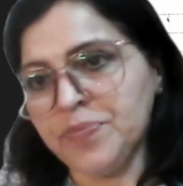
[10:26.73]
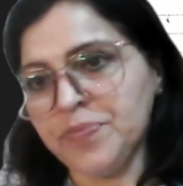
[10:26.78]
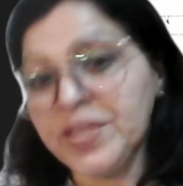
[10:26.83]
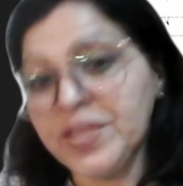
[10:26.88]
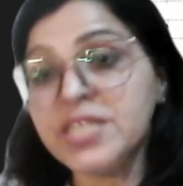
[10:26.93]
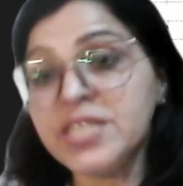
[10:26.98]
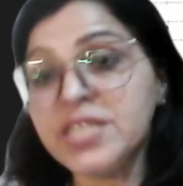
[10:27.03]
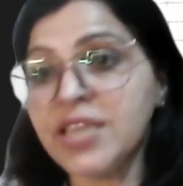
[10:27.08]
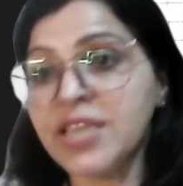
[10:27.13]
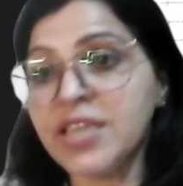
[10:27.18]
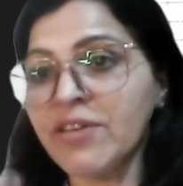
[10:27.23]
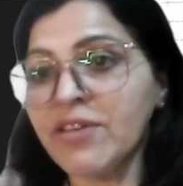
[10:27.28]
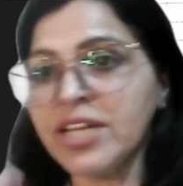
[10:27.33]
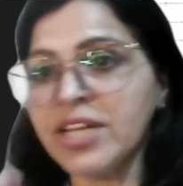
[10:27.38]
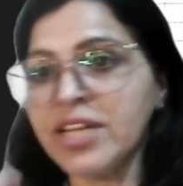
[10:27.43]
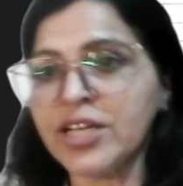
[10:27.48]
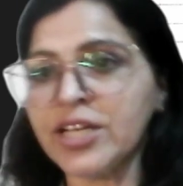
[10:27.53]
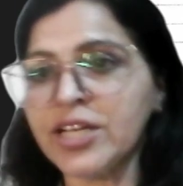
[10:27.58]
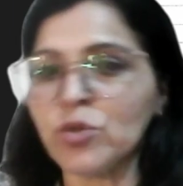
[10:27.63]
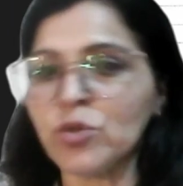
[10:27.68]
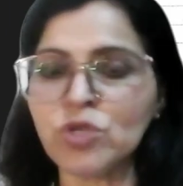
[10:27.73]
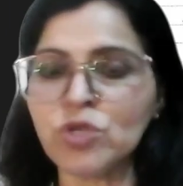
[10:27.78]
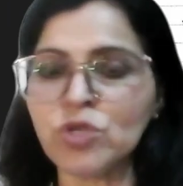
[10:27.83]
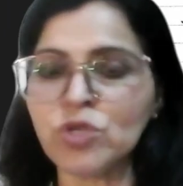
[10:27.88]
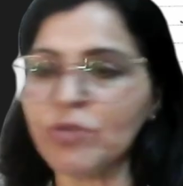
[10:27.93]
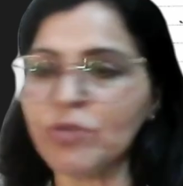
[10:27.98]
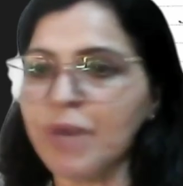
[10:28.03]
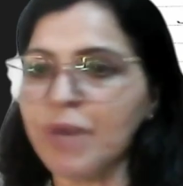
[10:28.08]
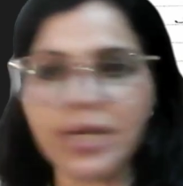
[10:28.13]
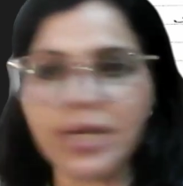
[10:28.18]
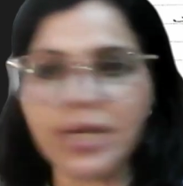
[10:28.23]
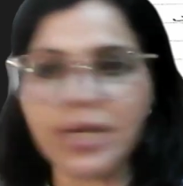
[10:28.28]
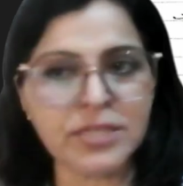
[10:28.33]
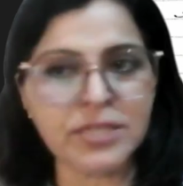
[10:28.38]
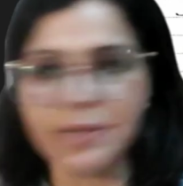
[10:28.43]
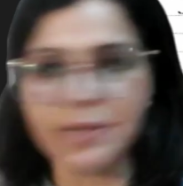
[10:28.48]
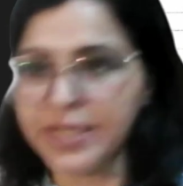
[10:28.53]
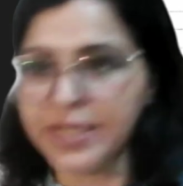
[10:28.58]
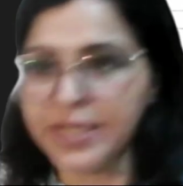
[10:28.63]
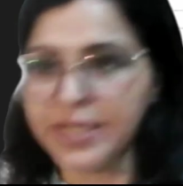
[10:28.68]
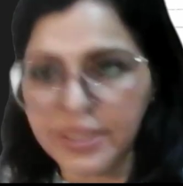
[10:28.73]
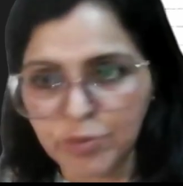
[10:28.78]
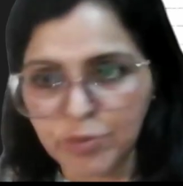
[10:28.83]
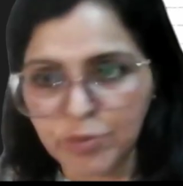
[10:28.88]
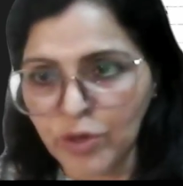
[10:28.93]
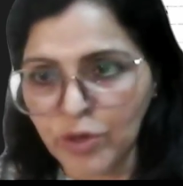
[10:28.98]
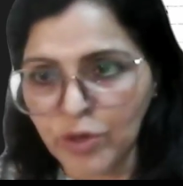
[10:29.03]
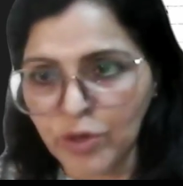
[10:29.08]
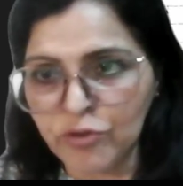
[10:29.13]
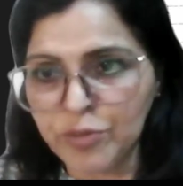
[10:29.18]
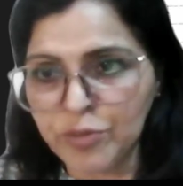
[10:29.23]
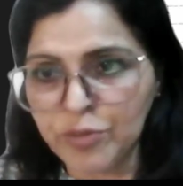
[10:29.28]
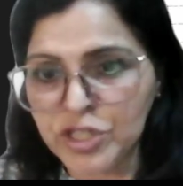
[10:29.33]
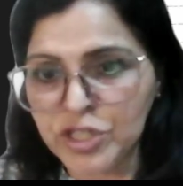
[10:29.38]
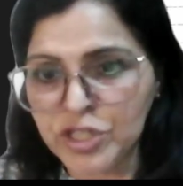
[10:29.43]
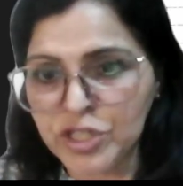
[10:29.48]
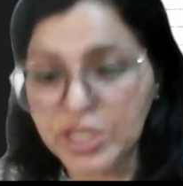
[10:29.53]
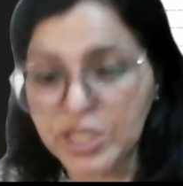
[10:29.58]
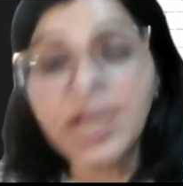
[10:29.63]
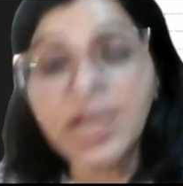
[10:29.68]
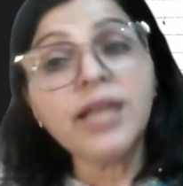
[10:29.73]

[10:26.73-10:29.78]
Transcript: 7 electrons were participating in bond formation.